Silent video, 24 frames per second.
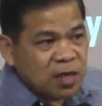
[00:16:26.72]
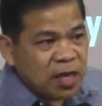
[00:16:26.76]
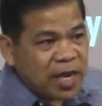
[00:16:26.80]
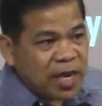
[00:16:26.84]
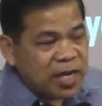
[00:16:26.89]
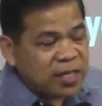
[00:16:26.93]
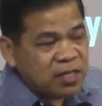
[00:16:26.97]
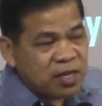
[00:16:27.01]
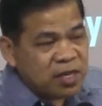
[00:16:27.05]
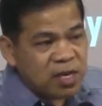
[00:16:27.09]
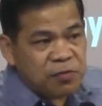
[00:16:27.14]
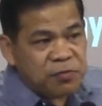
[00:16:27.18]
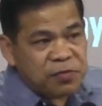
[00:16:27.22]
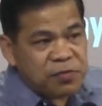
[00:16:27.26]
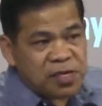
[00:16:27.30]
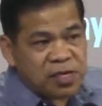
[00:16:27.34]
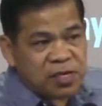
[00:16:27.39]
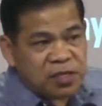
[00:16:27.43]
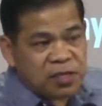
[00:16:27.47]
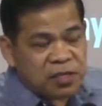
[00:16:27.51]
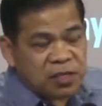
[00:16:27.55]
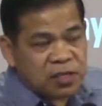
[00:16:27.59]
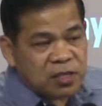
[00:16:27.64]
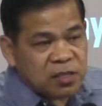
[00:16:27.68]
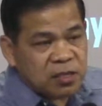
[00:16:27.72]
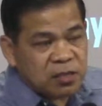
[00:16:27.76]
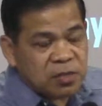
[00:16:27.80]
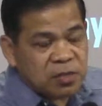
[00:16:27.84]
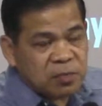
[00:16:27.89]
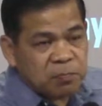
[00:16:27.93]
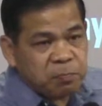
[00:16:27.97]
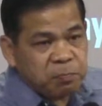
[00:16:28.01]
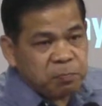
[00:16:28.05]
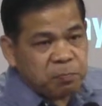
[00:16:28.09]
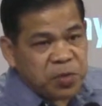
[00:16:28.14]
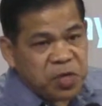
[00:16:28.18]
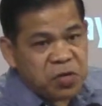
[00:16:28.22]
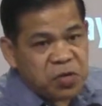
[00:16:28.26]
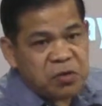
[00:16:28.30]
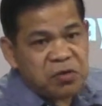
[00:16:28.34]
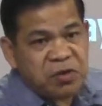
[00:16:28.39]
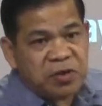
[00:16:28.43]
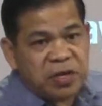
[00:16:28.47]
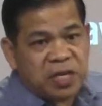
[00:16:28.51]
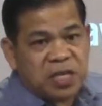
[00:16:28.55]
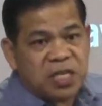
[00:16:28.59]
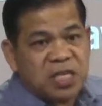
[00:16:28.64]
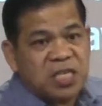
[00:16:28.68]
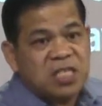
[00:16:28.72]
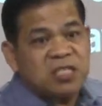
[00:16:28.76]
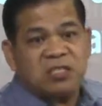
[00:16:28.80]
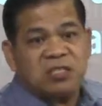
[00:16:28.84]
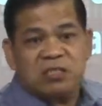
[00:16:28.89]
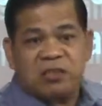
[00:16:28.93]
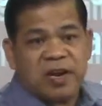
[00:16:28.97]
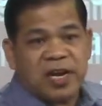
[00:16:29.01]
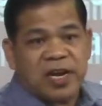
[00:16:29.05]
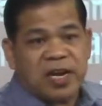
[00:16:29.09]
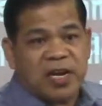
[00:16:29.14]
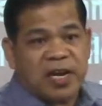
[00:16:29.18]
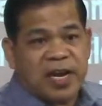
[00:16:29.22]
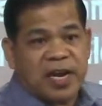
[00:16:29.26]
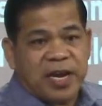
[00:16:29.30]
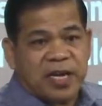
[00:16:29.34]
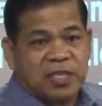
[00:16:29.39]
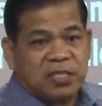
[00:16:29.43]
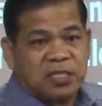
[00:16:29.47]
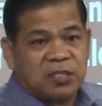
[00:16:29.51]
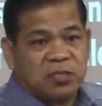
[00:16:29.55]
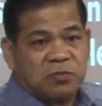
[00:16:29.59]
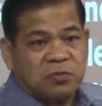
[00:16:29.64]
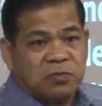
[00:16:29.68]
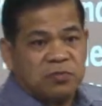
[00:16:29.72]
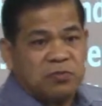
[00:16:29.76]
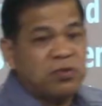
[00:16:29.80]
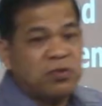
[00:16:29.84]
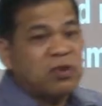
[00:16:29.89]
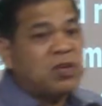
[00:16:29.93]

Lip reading: And there were few Israelites